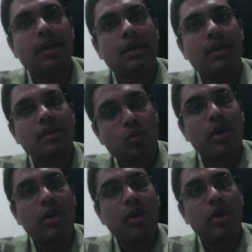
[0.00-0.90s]
in a
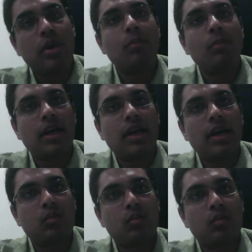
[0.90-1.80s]
Supreme Court case
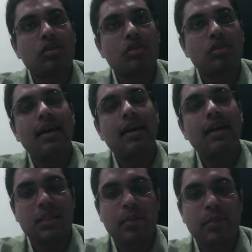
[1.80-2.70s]
which is called the
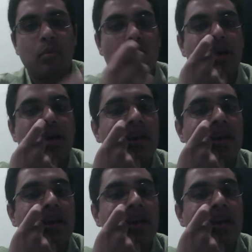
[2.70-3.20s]
arrest memo.